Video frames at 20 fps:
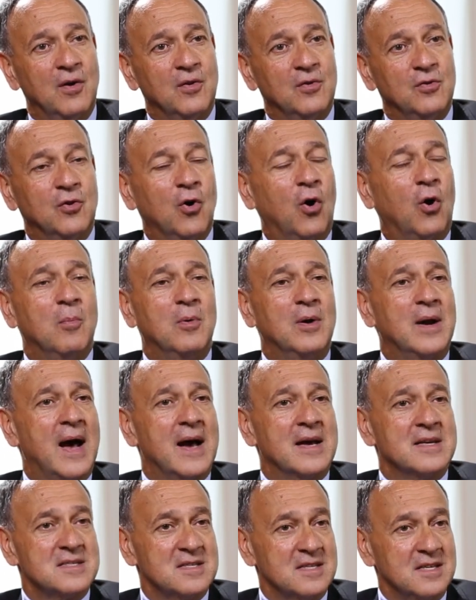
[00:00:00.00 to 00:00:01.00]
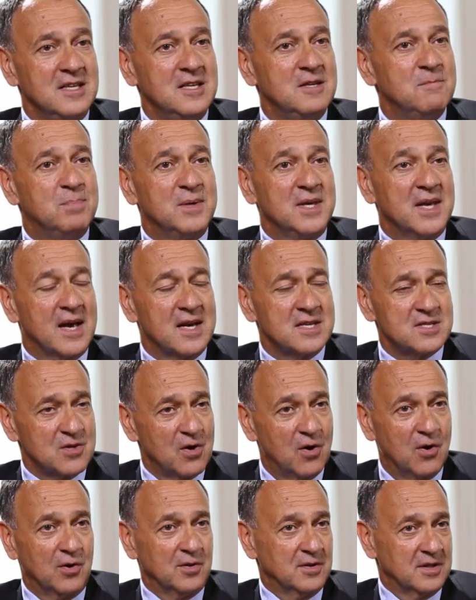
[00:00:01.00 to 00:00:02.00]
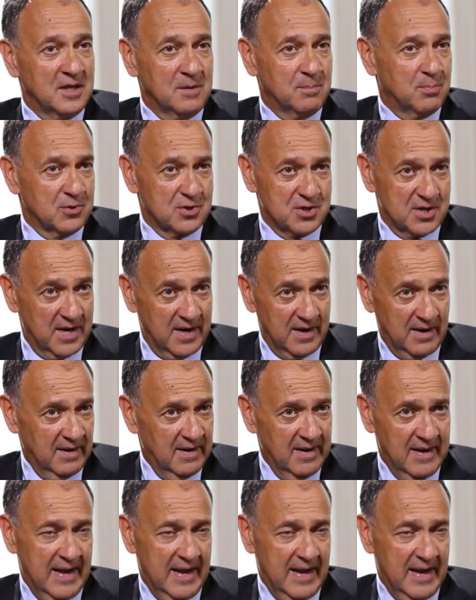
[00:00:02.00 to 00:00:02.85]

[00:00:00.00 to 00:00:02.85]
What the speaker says: normalized EPS, earning per share,